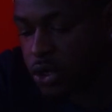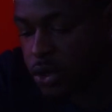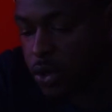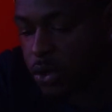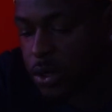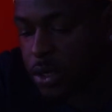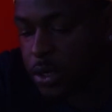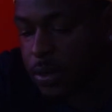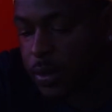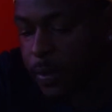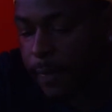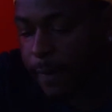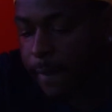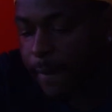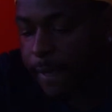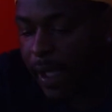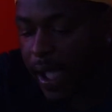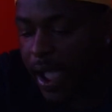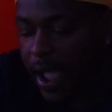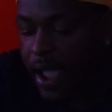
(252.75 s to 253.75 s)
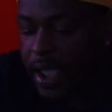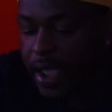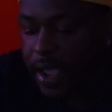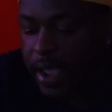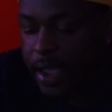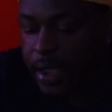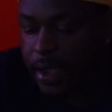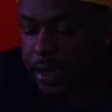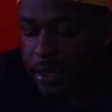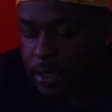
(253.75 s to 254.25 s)
Joy. I
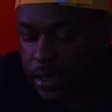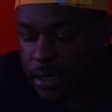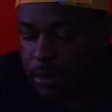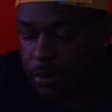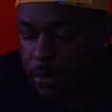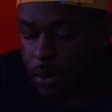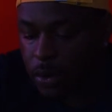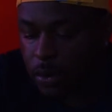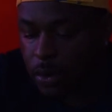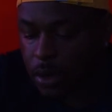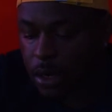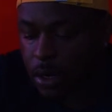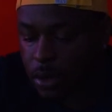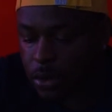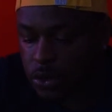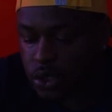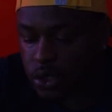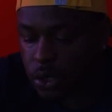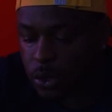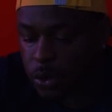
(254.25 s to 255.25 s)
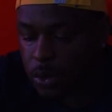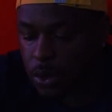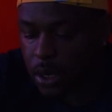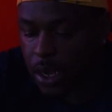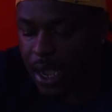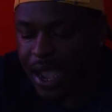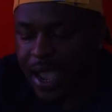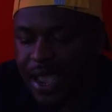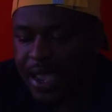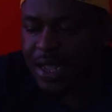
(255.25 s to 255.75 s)
had them going on, so
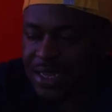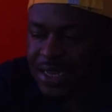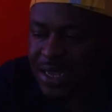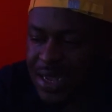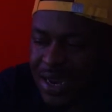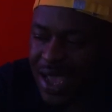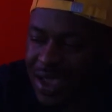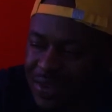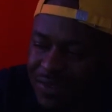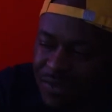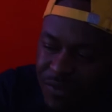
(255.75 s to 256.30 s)
I had did like